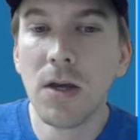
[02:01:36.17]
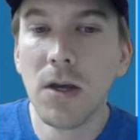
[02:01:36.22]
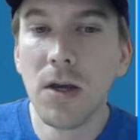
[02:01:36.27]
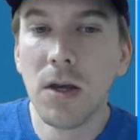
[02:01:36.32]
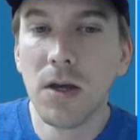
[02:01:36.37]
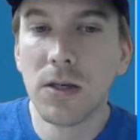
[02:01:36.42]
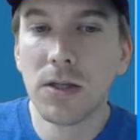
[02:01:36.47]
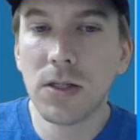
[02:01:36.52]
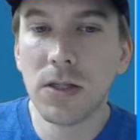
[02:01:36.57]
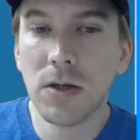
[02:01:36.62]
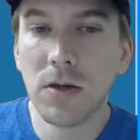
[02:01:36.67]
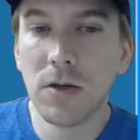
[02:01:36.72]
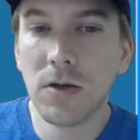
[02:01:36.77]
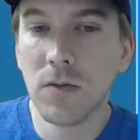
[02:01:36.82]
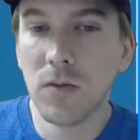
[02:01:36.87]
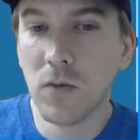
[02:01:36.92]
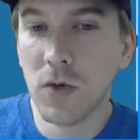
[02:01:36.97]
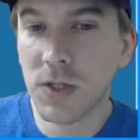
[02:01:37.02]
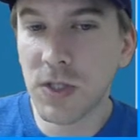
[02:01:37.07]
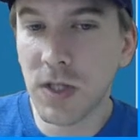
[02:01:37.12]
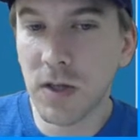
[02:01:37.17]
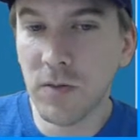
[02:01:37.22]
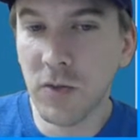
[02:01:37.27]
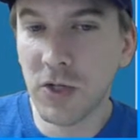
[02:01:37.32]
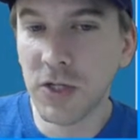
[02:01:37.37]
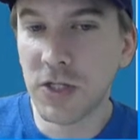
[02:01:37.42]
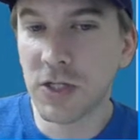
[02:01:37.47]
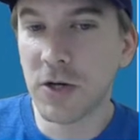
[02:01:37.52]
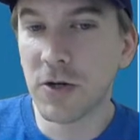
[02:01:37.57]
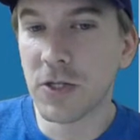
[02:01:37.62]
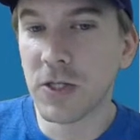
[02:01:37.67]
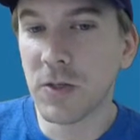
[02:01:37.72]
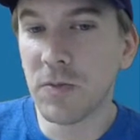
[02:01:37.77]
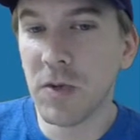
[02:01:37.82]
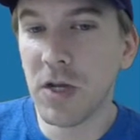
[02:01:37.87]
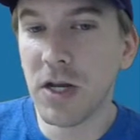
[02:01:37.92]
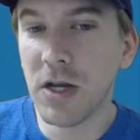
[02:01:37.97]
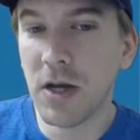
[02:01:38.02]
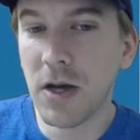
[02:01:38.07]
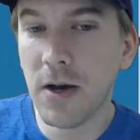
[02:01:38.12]
So once the bullet starts
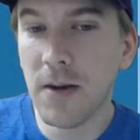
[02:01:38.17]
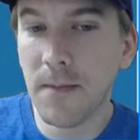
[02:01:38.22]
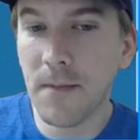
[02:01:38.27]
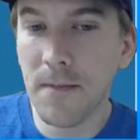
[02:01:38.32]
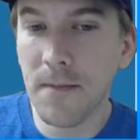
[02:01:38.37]
speeding up,